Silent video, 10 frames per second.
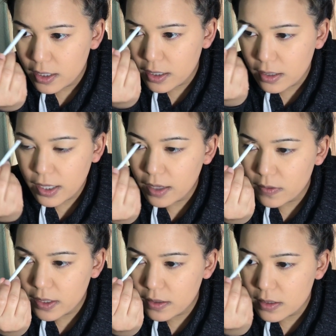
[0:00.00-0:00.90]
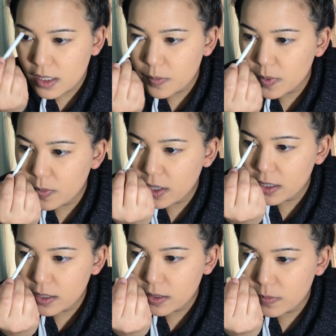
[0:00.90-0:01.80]
and outline the top and
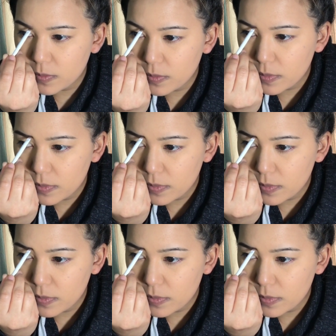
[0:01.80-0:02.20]
bottom